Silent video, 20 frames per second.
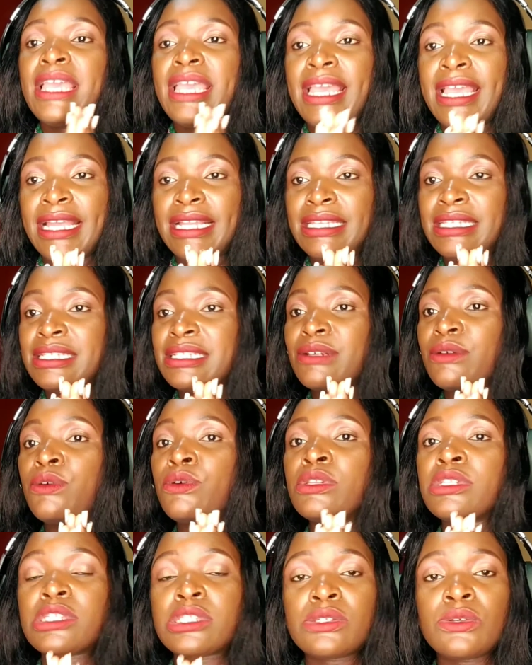And
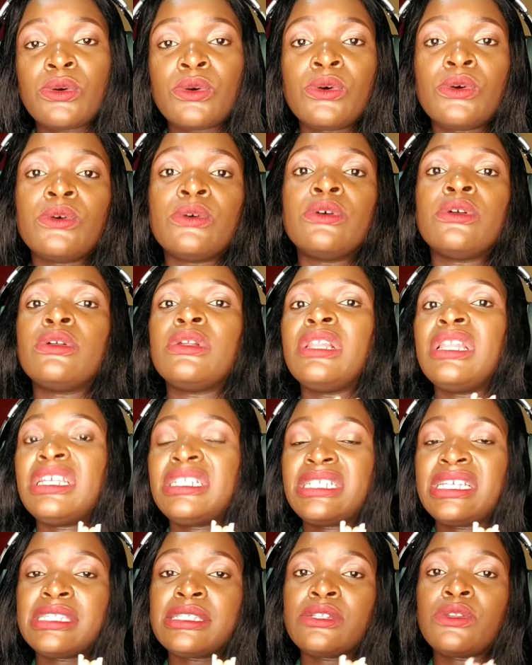also,
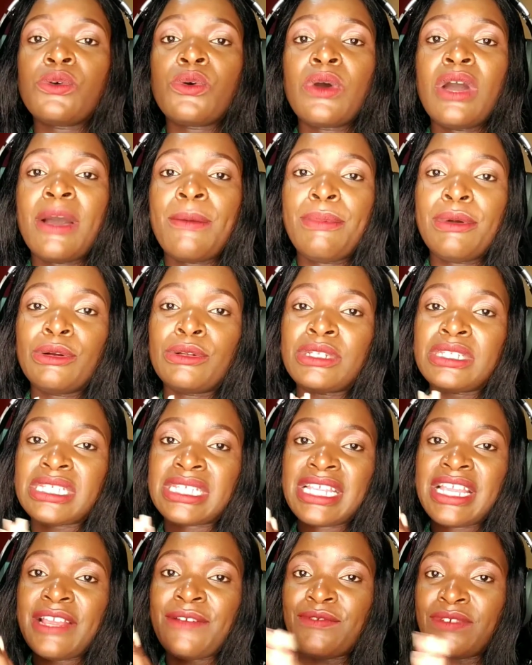let us know
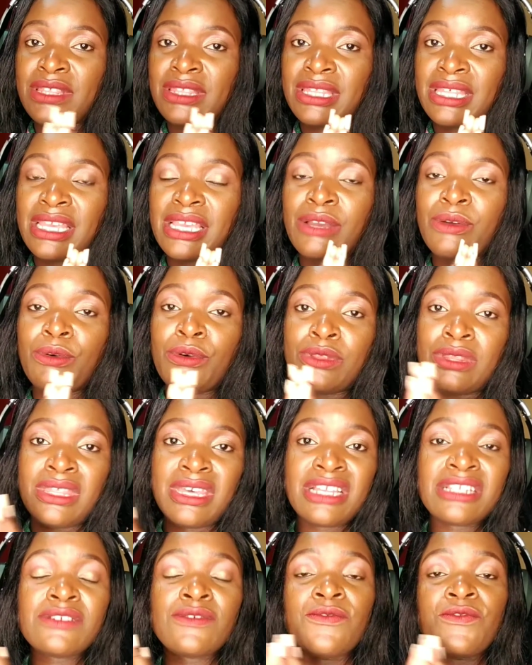about everything on
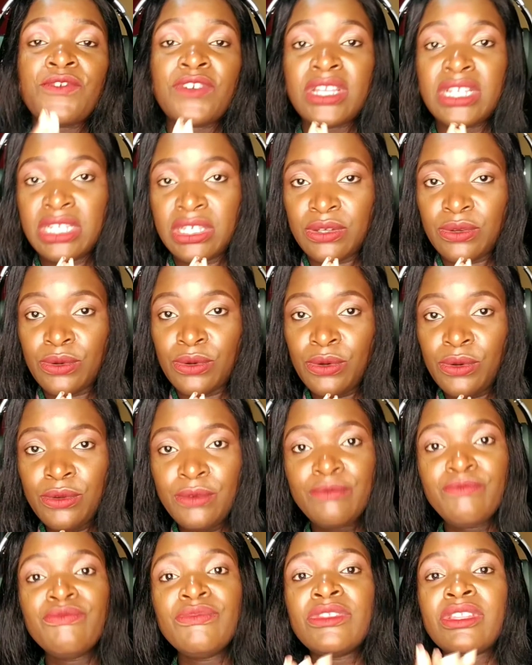that video.
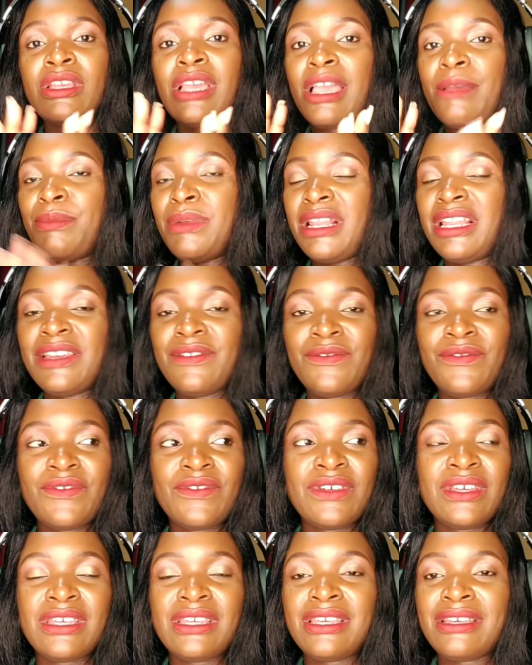I believe
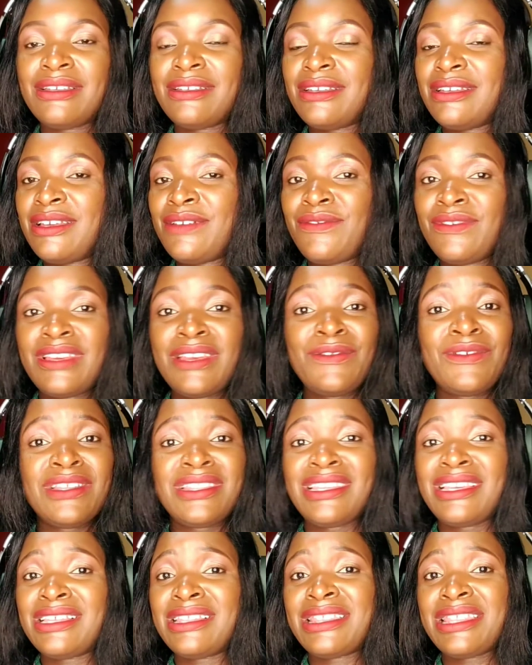
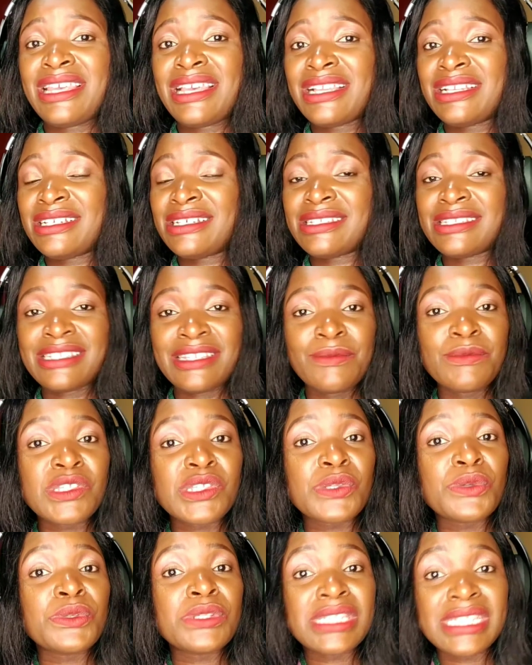everything there just seems
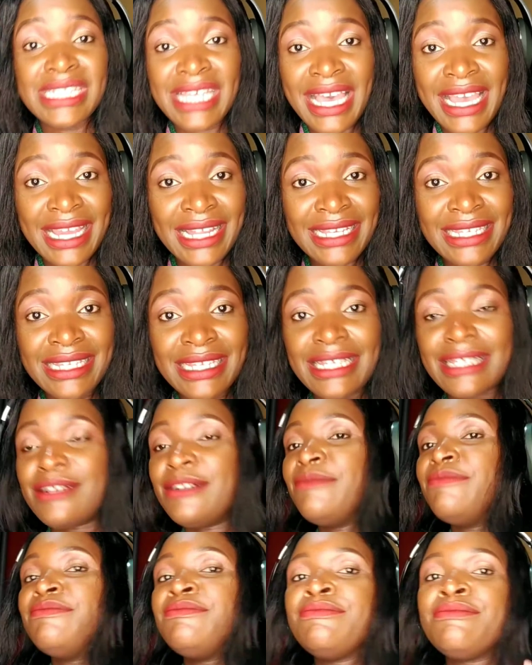so sad.
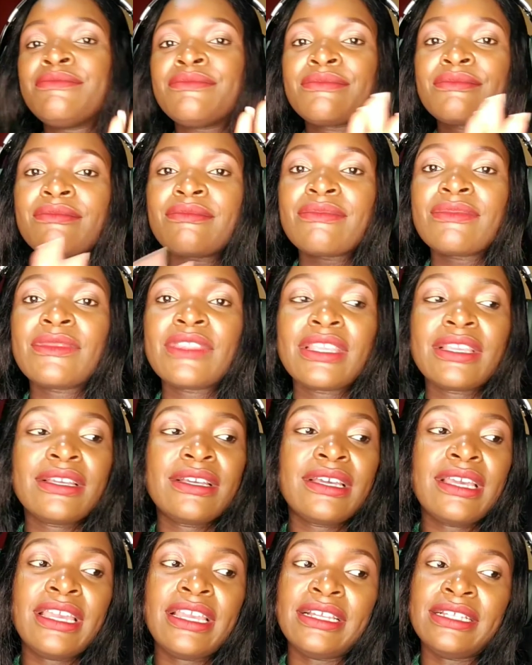
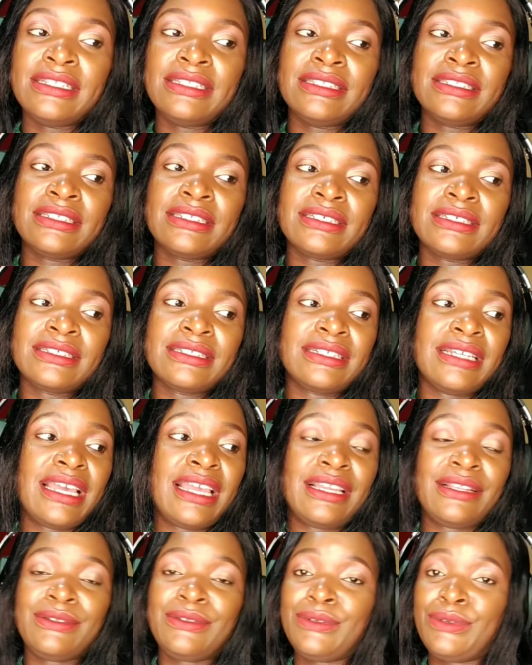And
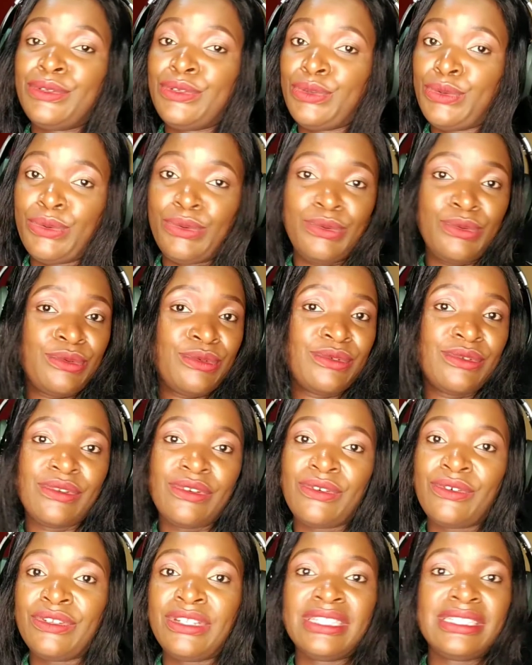I don't know,
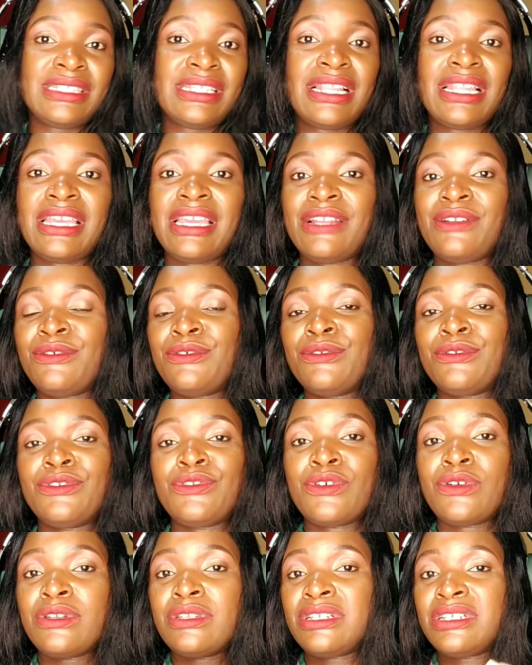honestly, I don't know,
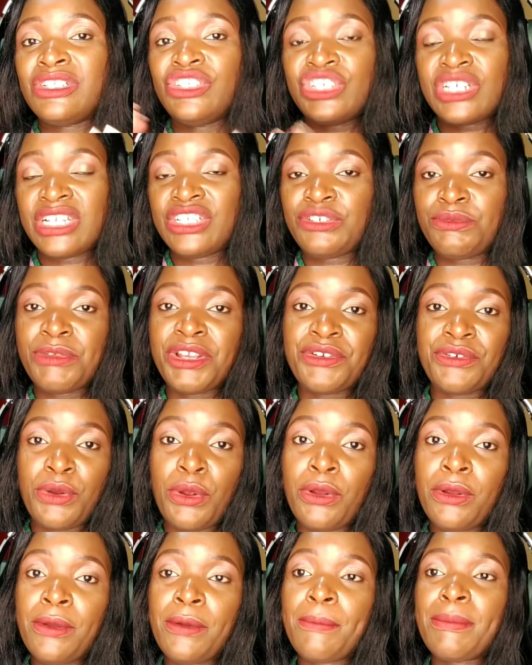don't judge me
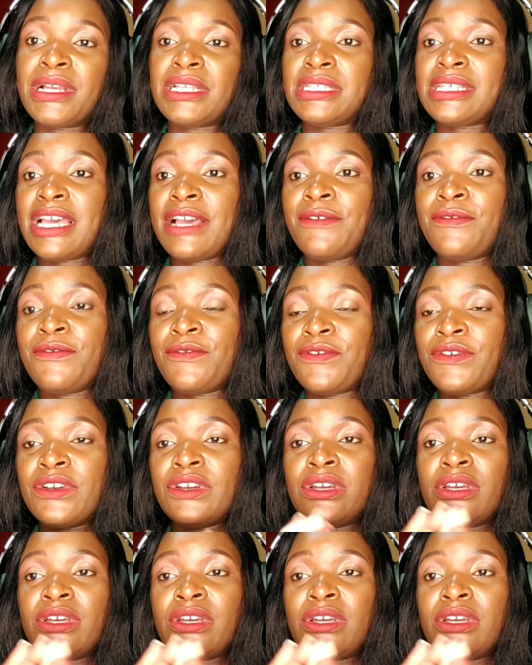wrong, but I've